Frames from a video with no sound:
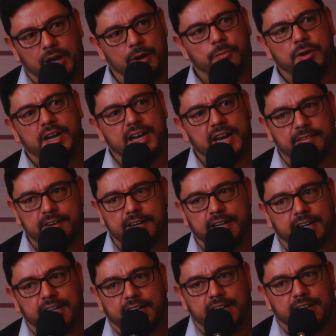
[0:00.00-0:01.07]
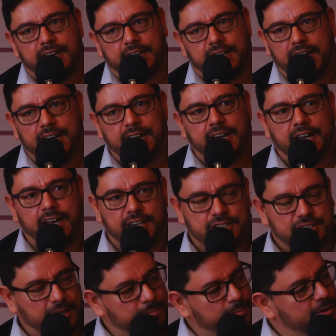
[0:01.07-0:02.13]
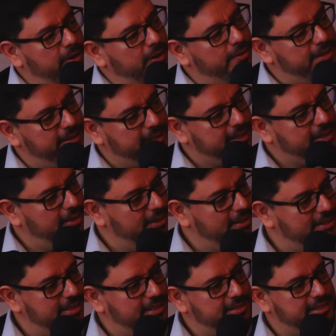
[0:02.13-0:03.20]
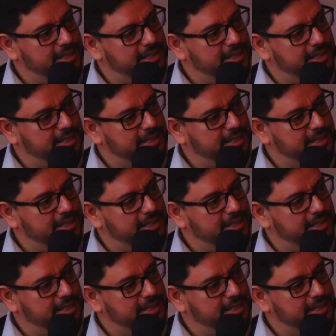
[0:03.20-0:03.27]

and we never can catch up with all the technology.